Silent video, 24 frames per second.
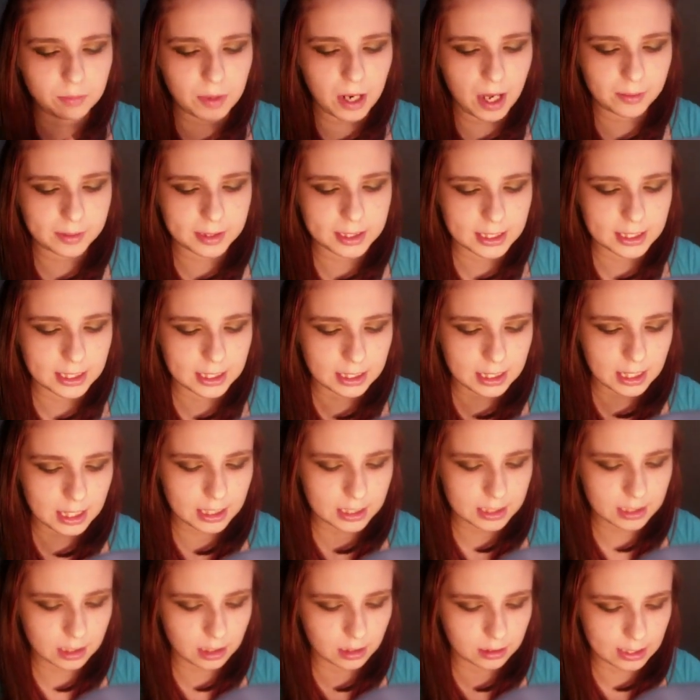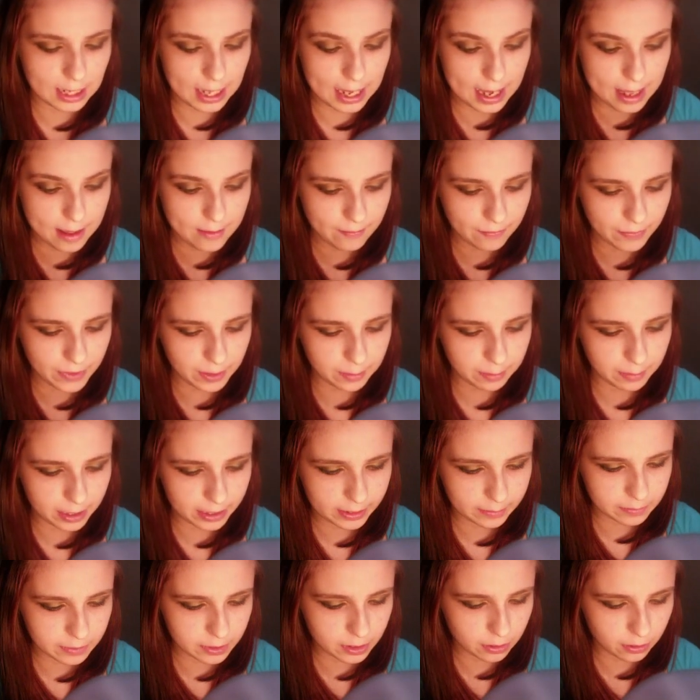You'll probably see this in a lot of
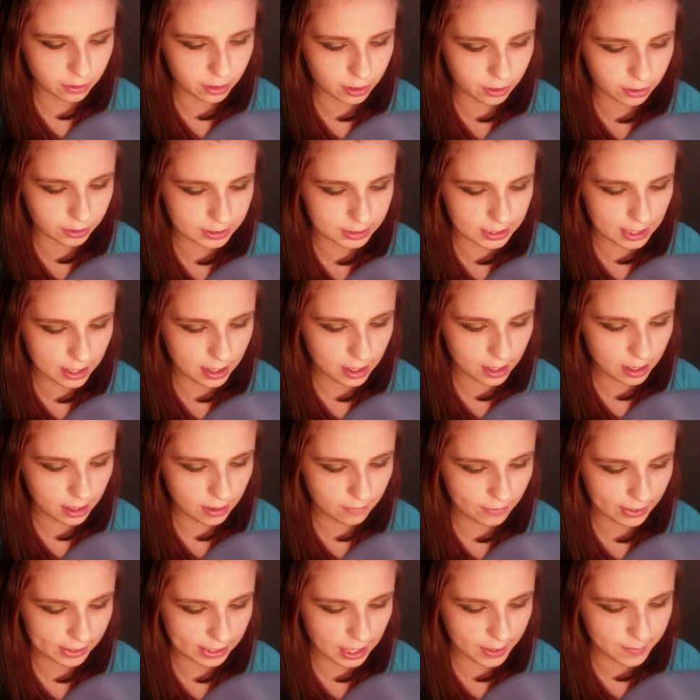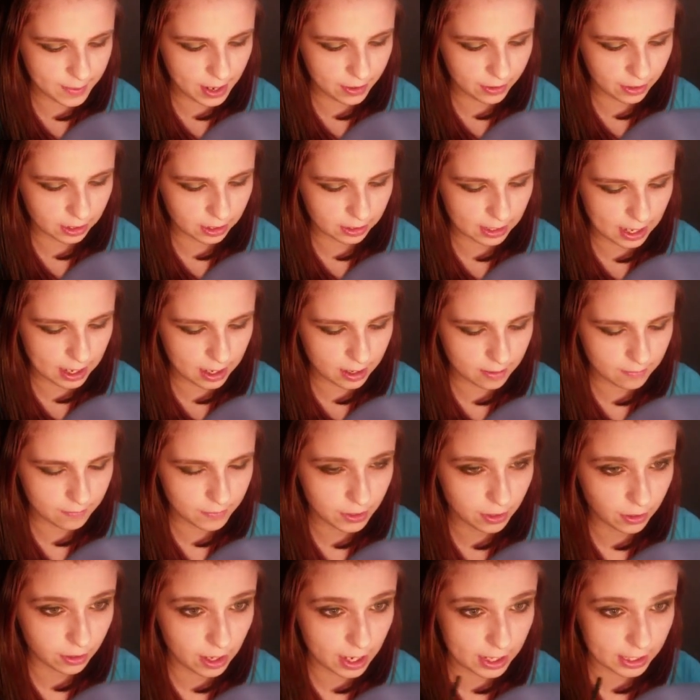makeup tutorials that if I come out with a lot,
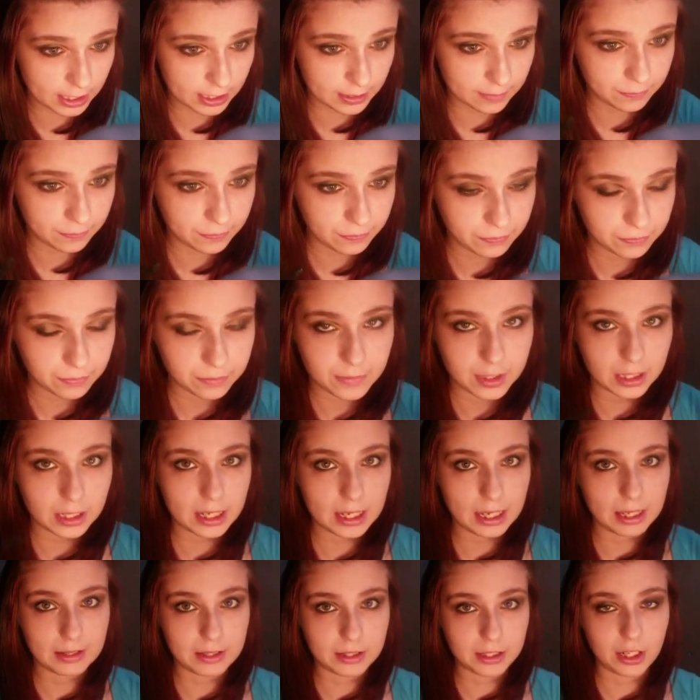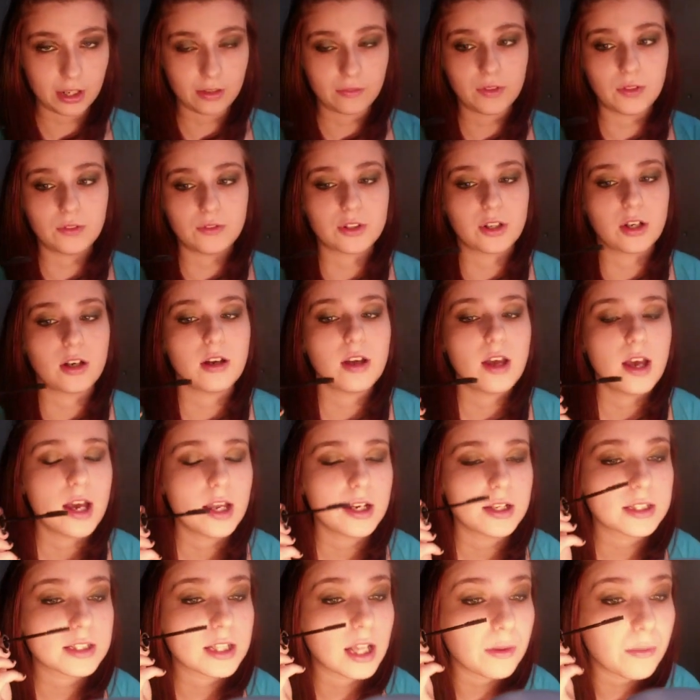or any in the near future,
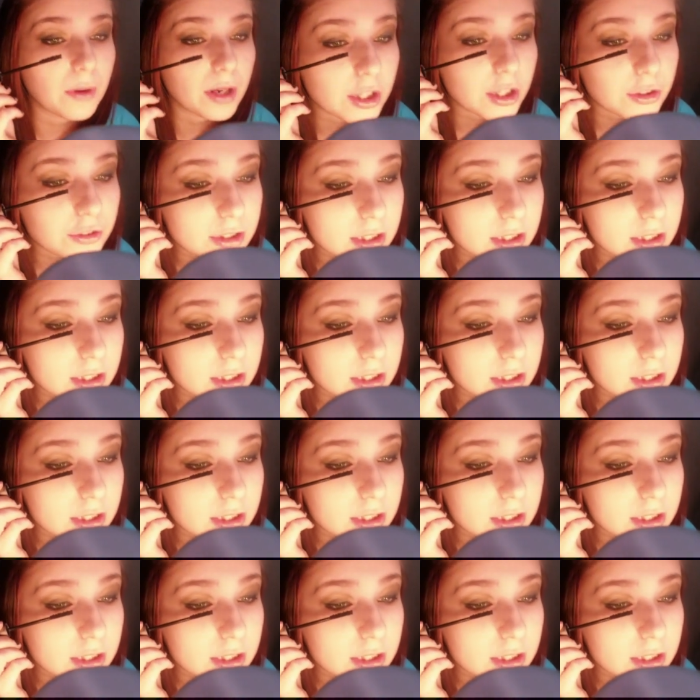it's because I want to